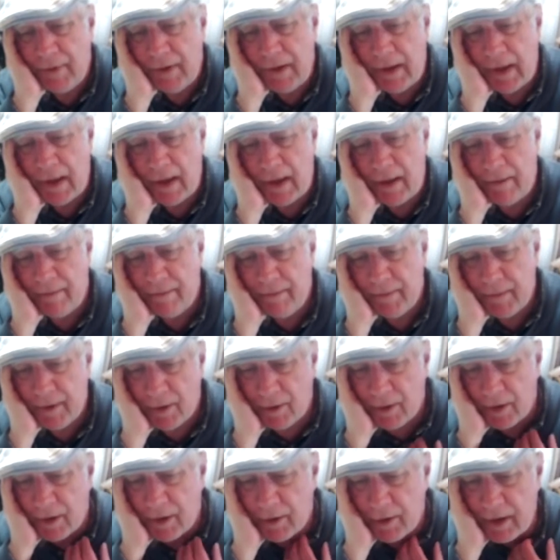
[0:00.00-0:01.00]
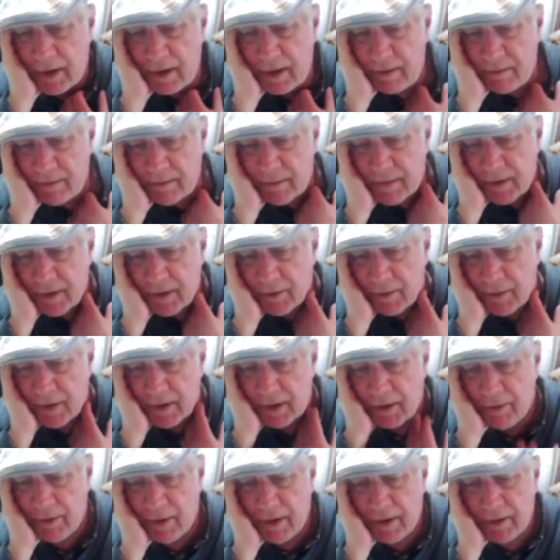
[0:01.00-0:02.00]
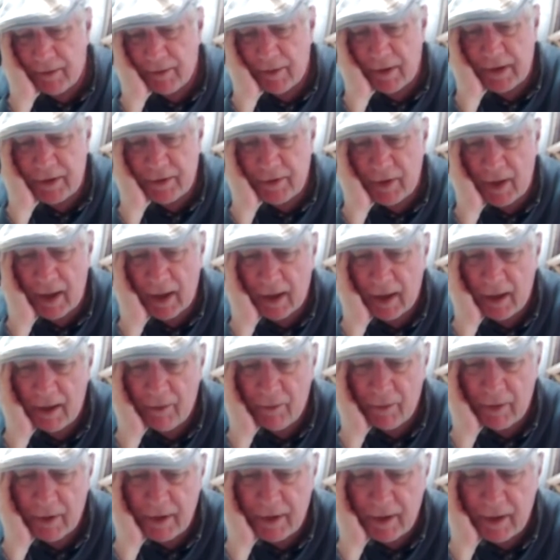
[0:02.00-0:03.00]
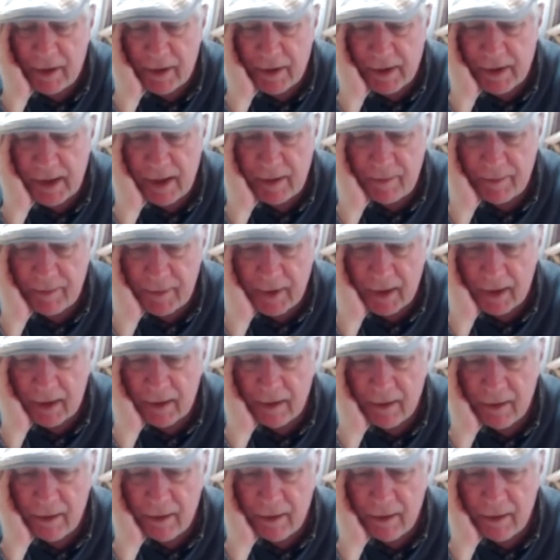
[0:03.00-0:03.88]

Yeah, no, agreed. You're on the right track. I would have done the same thing.